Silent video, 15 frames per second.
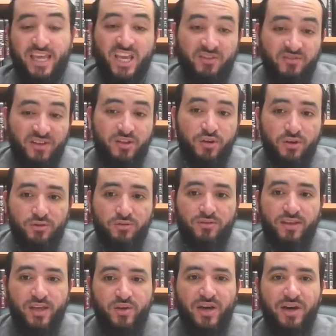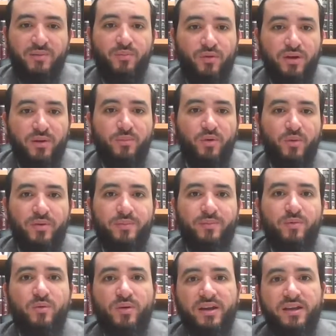Even though today you have more and more
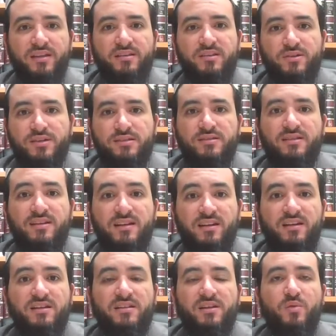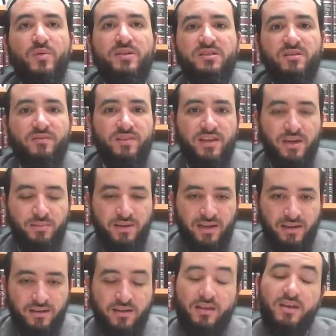people who are interested in learning the wisdom of the
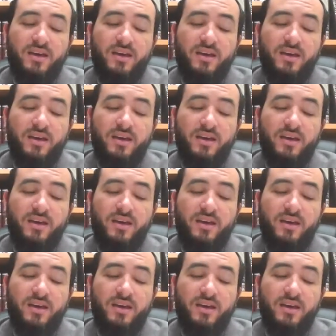Kabbalah,